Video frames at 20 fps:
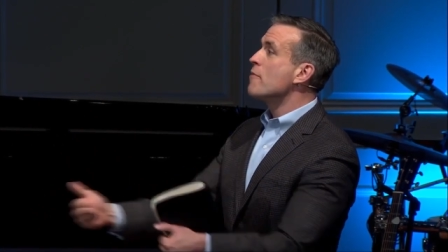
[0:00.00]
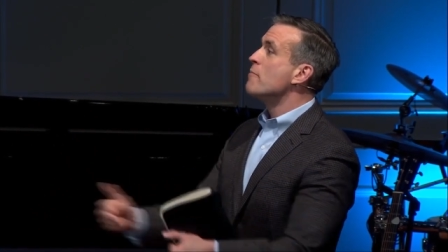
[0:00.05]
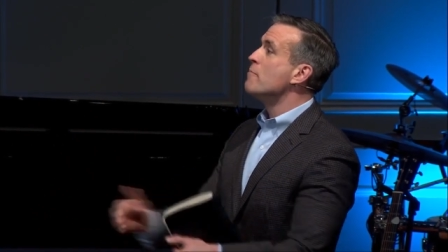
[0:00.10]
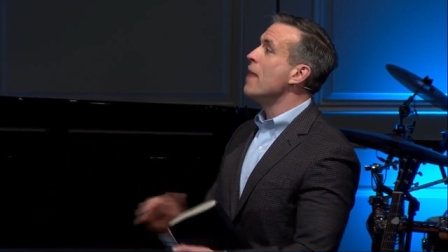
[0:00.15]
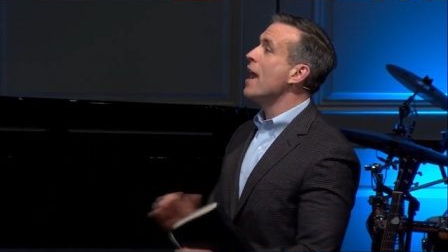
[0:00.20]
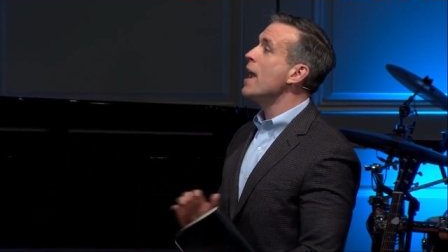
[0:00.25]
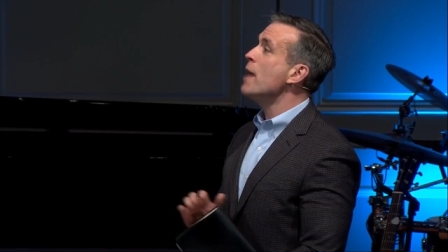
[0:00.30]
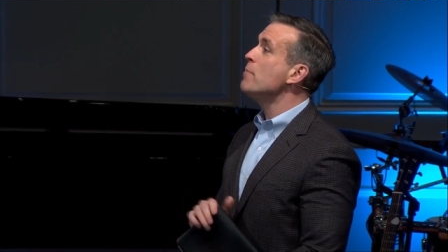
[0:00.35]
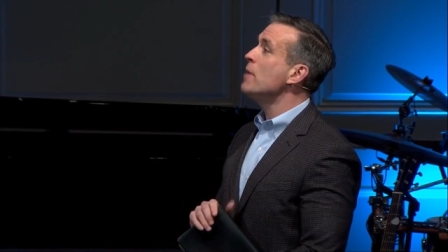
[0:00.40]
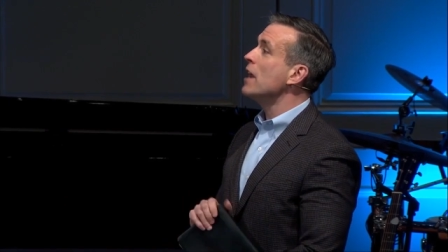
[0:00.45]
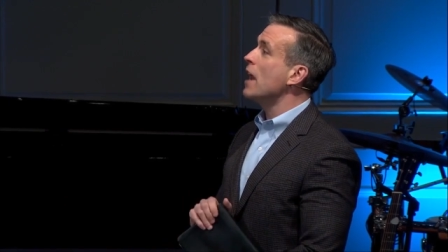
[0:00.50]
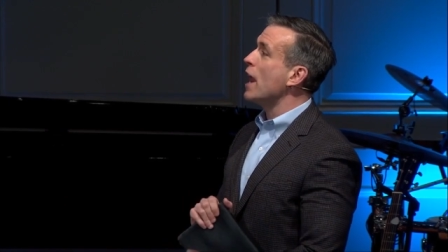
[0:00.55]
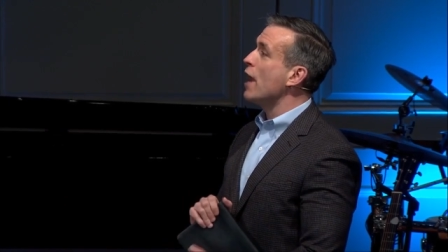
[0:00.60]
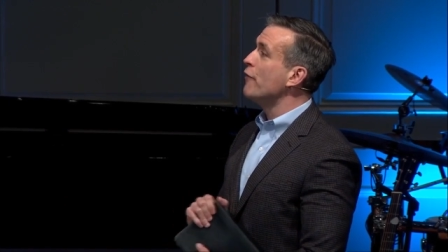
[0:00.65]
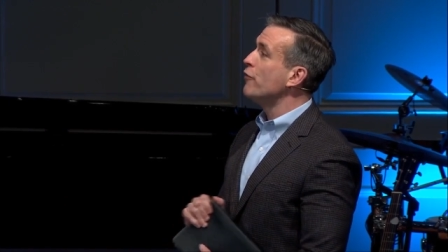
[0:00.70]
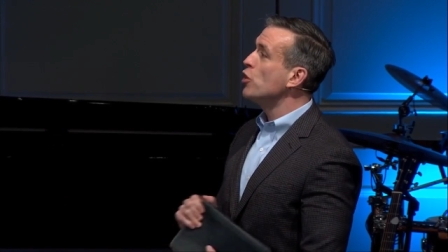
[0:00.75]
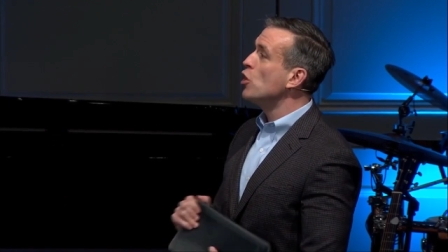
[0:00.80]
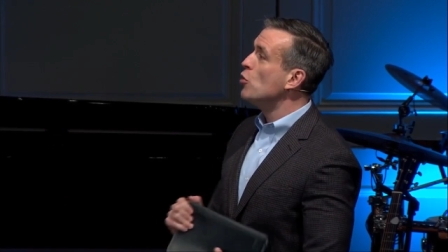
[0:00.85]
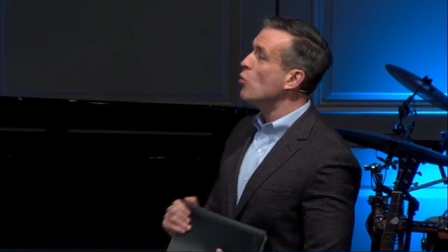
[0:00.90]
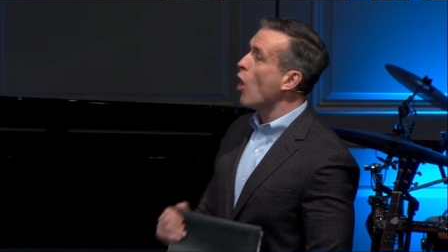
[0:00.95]
maybe
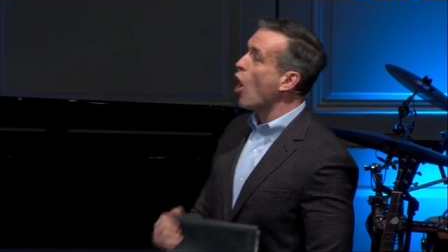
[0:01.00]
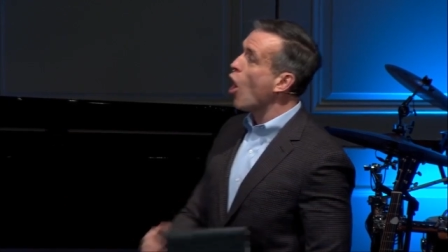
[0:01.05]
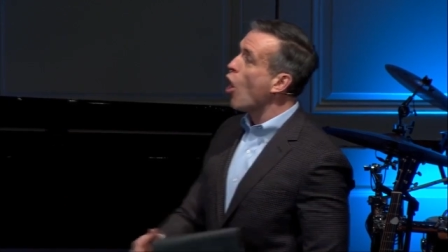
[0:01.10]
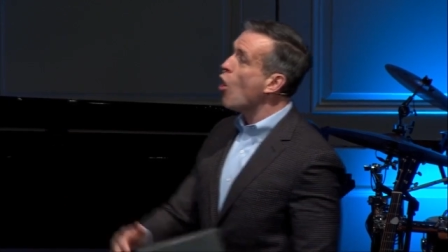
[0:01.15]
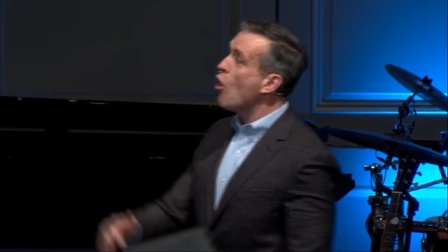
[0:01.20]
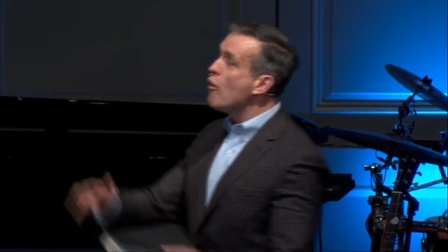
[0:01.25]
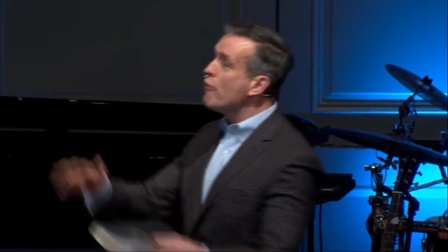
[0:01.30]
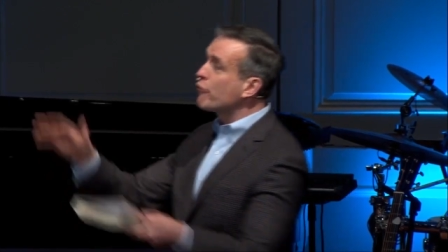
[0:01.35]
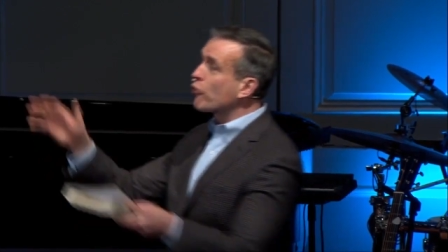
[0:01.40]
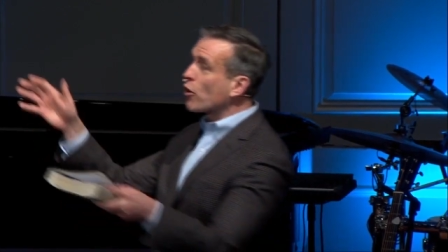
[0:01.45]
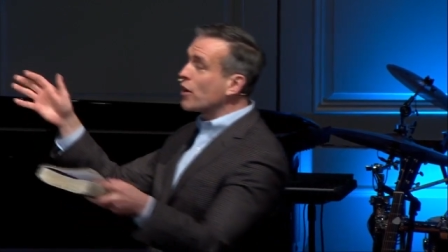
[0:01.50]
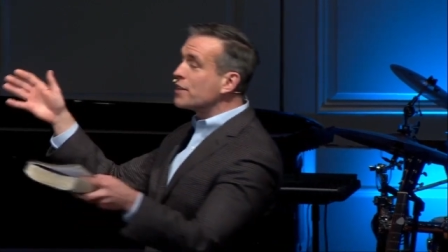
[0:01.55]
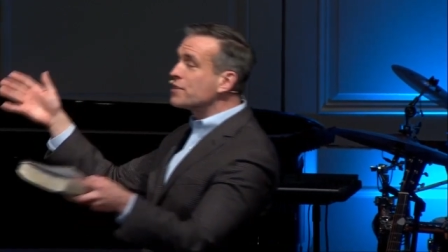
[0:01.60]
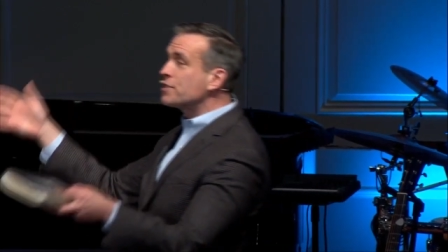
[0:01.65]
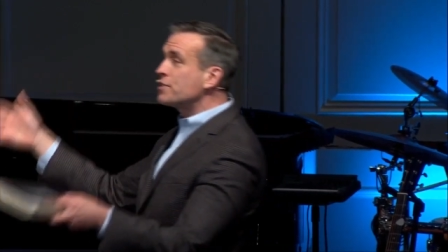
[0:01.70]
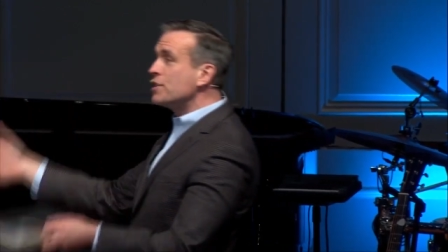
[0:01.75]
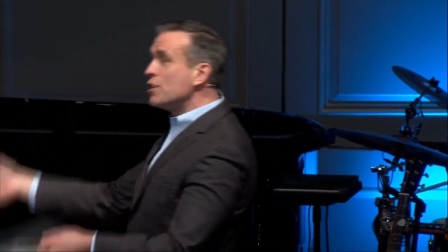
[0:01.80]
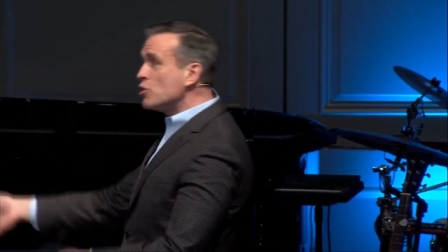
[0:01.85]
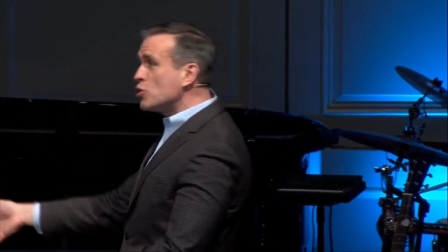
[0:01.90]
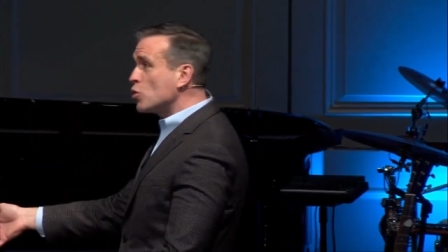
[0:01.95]
if you over
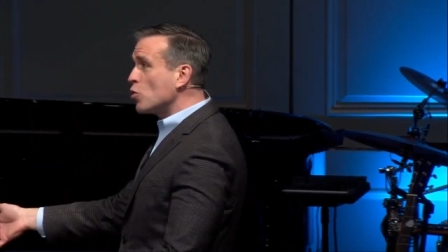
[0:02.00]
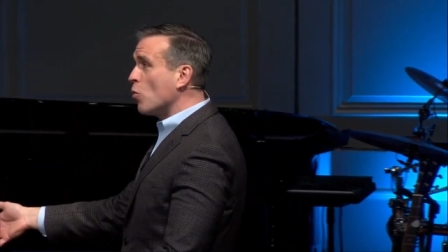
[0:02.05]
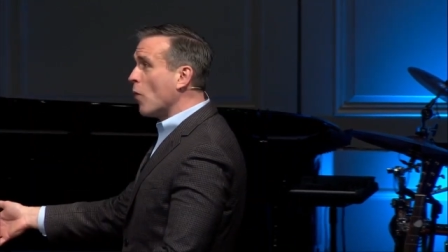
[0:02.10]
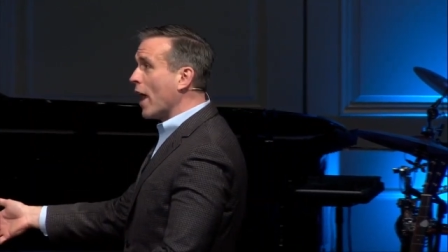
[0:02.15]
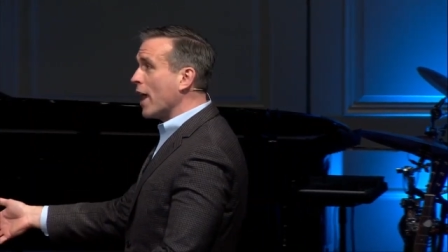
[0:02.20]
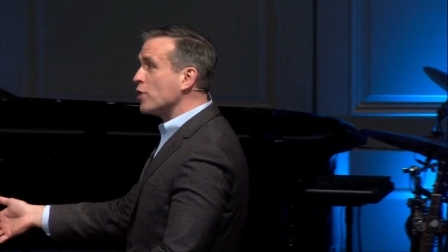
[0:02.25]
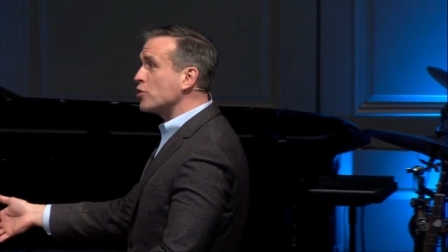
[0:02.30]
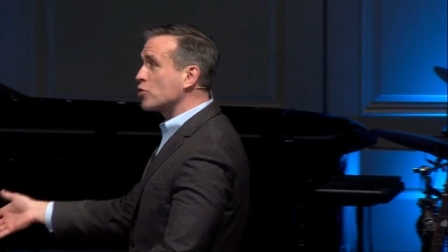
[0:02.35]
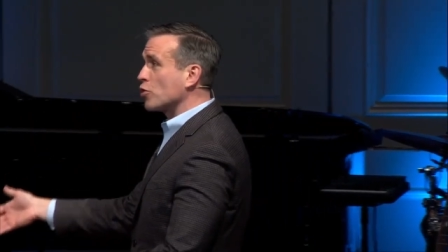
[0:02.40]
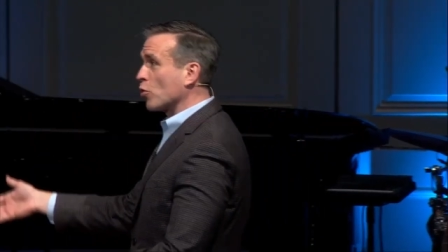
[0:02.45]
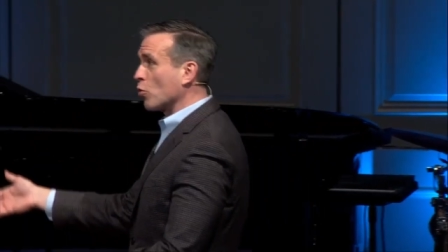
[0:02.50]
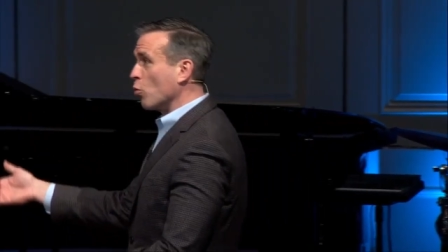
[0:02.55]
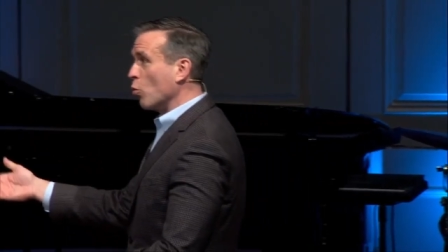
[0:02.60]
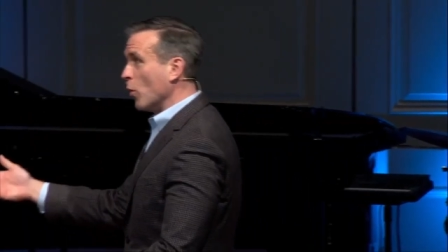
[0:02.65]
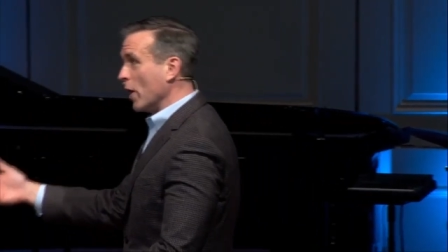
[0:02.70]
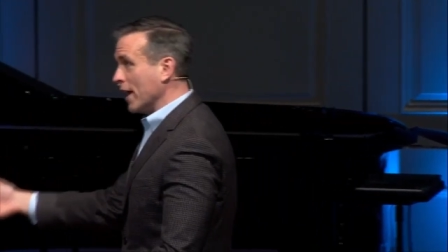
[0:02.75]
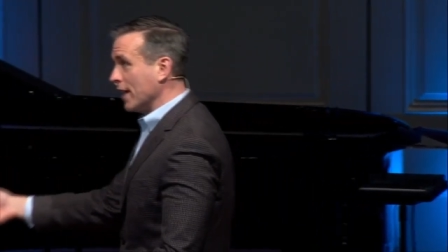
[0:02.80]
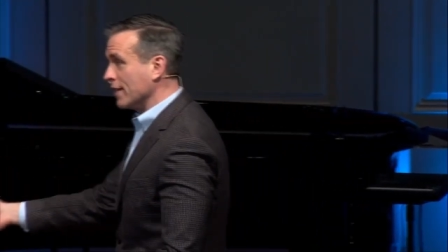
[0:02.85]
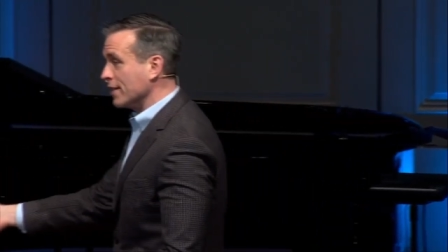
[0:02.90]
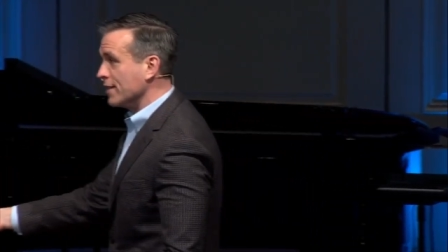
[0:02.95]
accentuate your
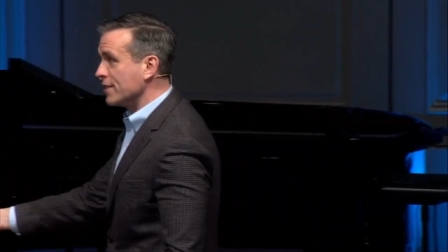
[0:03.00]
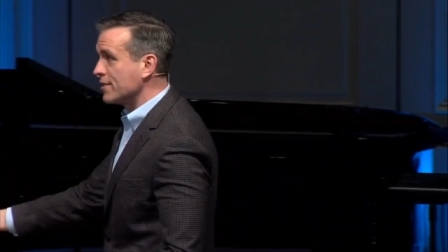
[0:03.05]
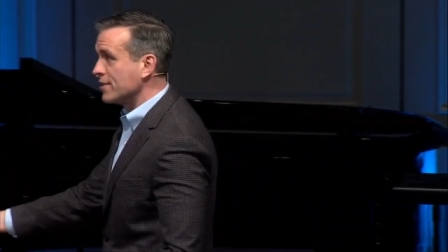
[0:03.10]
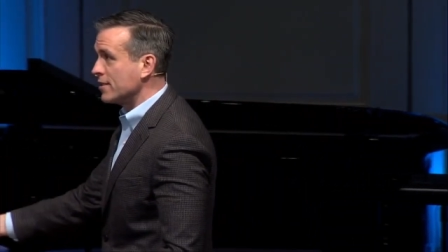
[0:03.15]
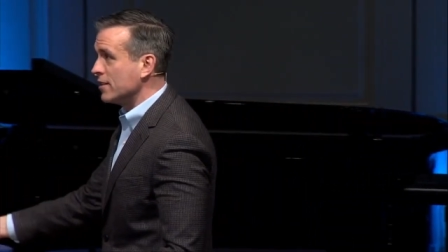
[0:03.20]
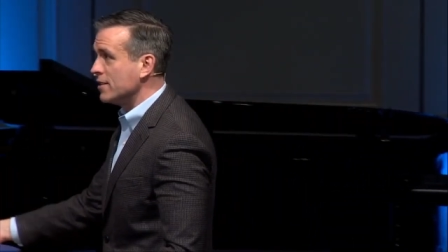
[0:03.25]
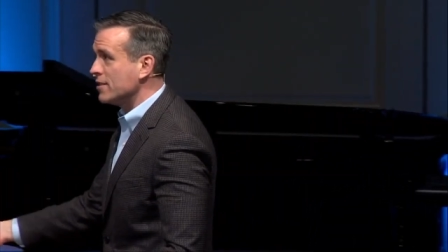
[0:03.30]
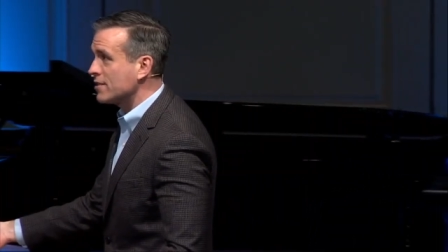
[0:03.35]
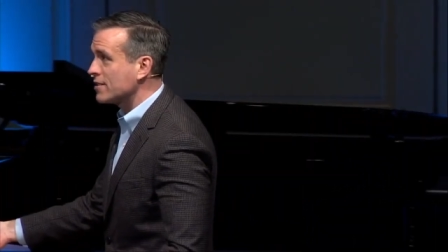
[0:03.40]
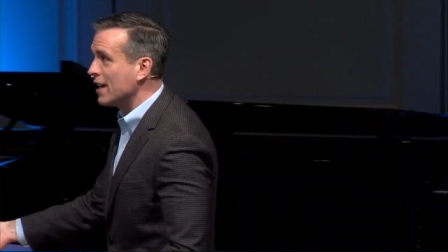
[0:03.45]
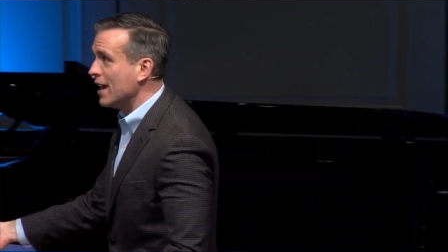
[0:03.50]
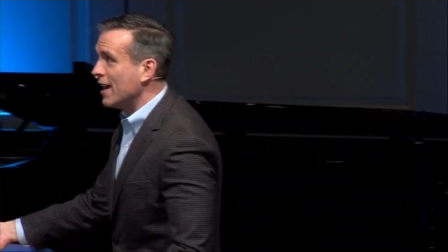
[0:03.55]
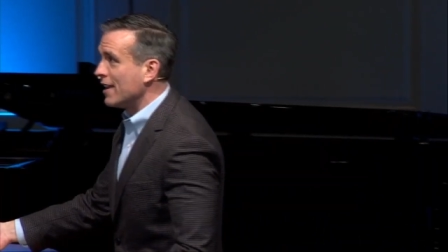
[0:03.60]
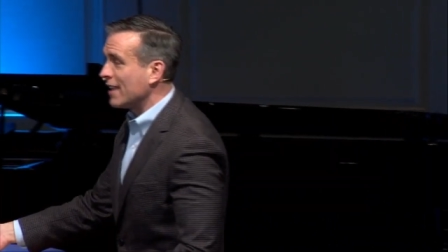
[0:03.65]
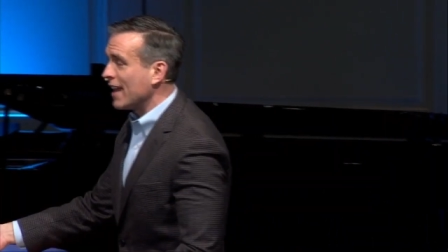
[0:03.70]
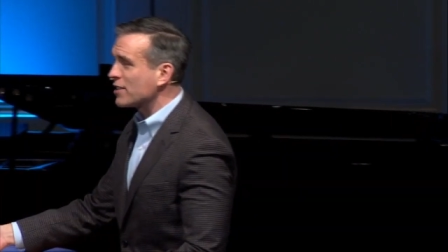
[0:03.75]
weaknesses,